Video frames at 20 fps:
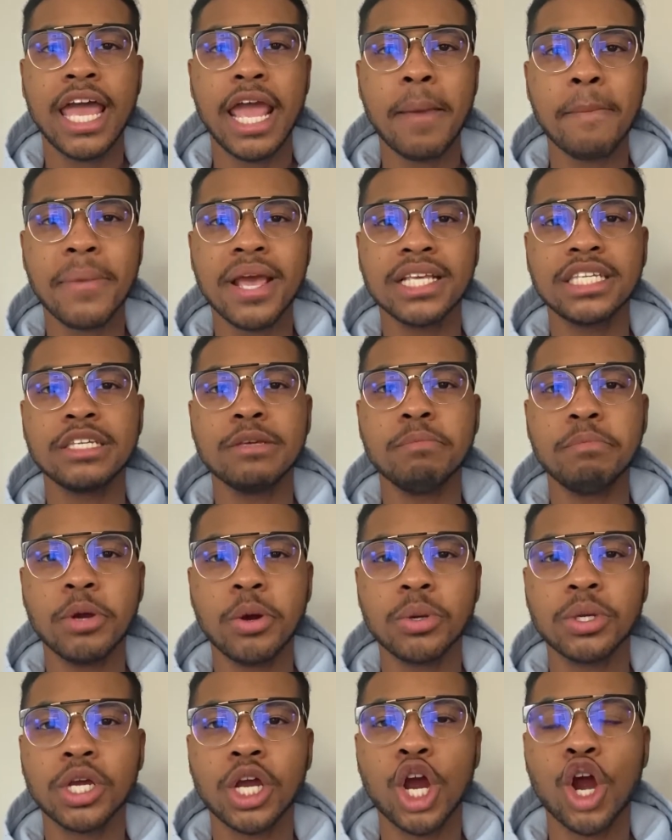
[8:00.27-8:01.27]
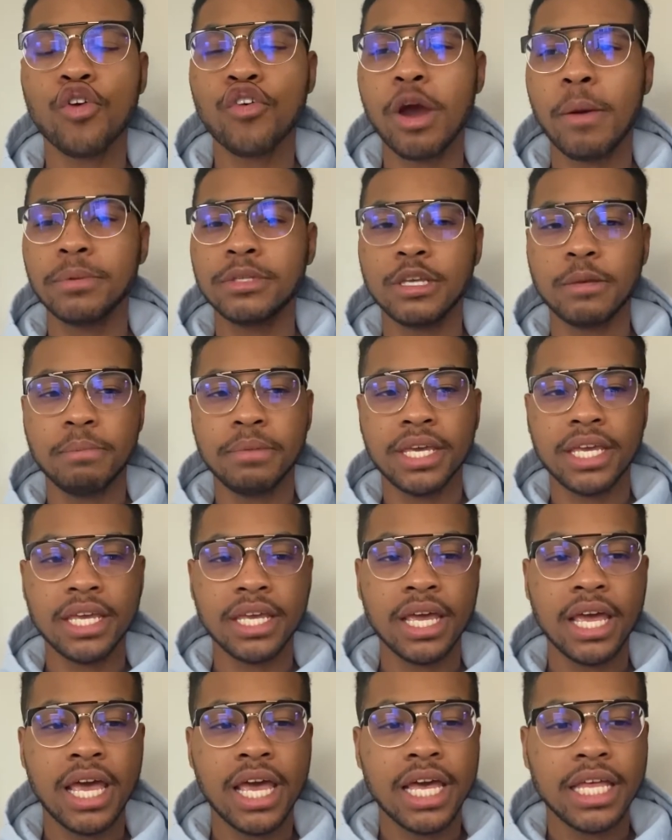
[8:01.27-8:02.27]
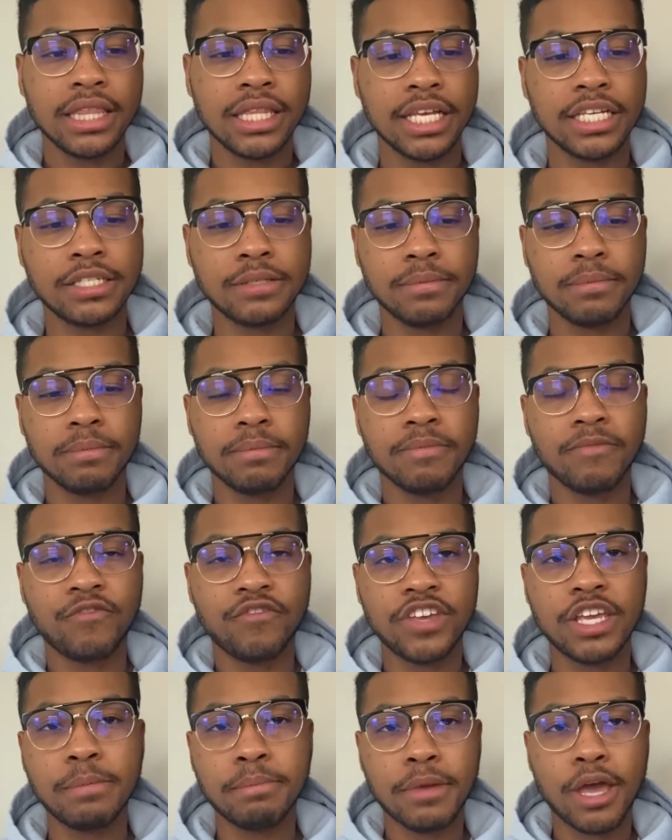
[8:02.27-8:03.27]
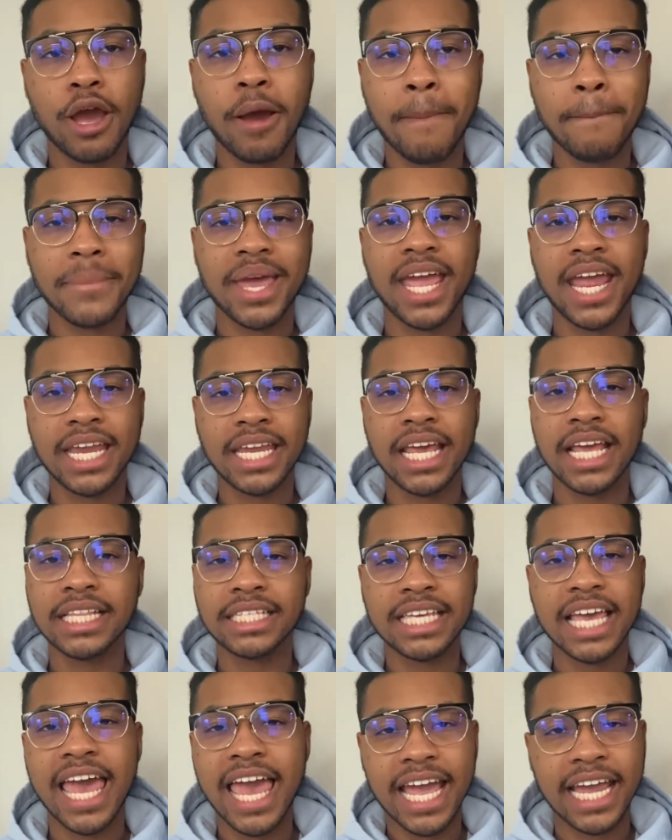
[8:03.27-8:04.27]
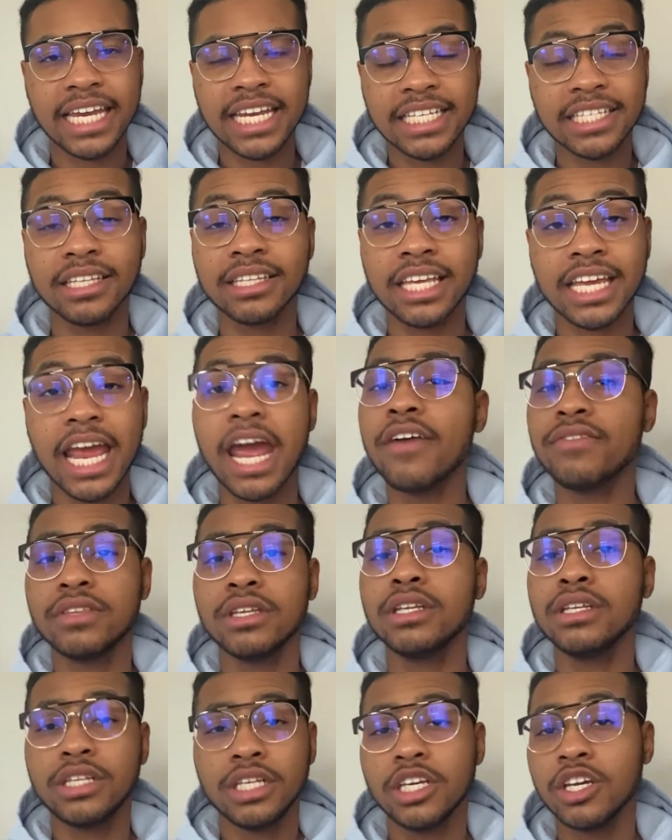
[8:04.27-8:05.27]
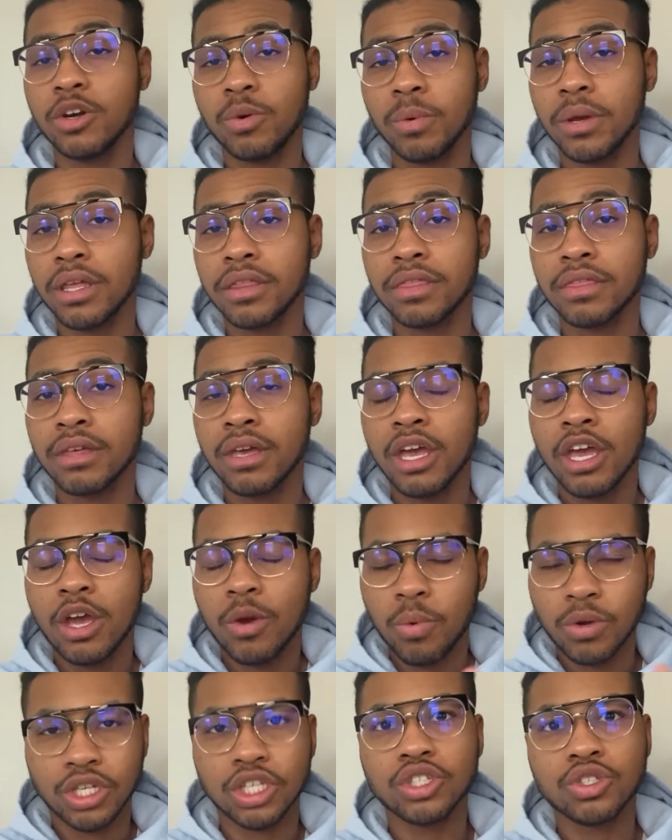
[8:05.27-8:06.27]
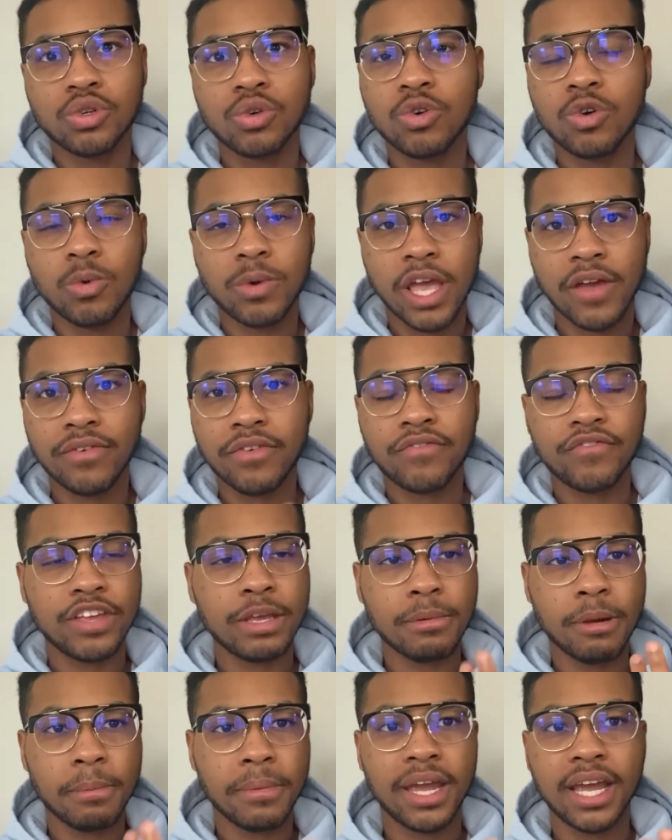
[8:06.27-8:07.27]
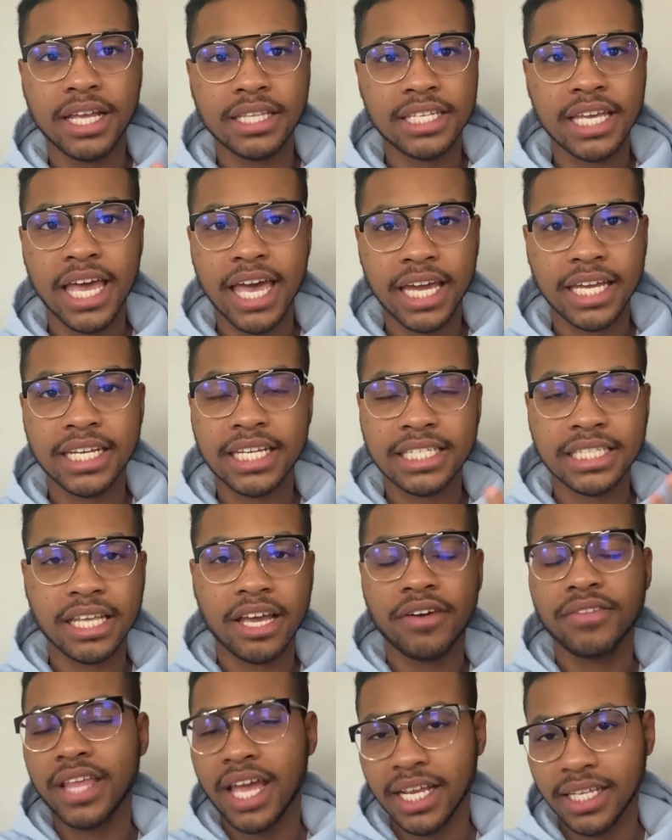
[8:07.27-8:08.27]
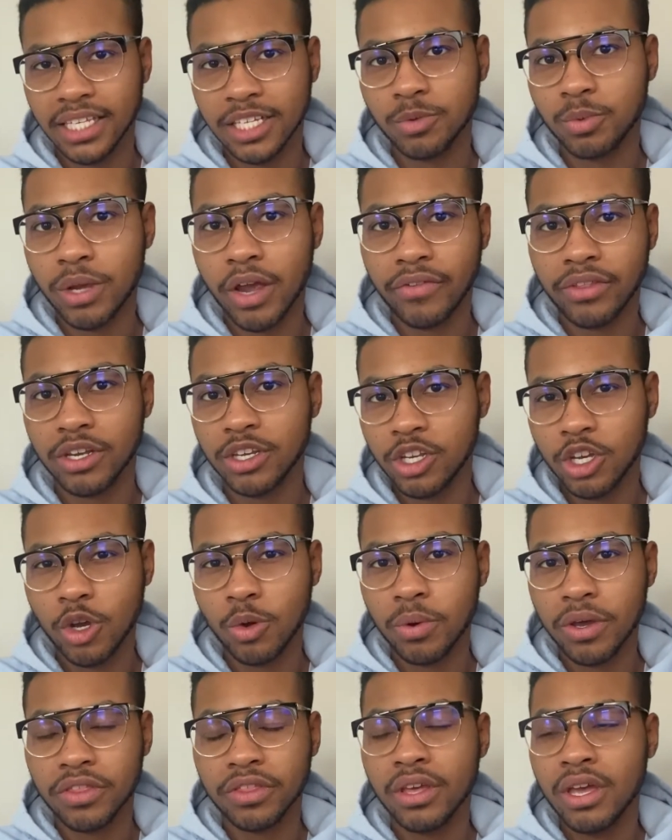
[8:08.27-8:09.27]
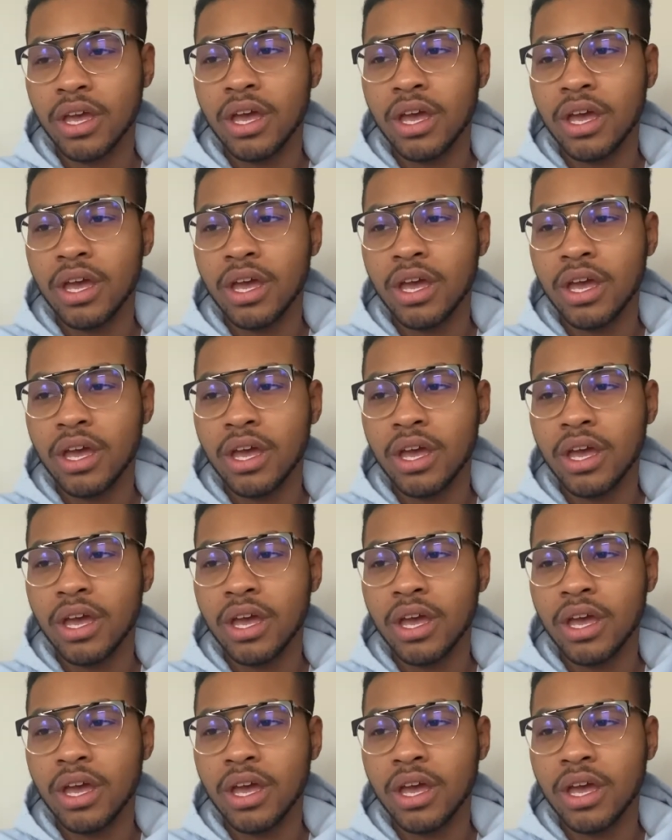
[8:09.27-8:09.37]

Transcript: and basically building her up to be this female main antagonist that they have to deal with, which is cool. We have a female main antagonist like this we have to deal with.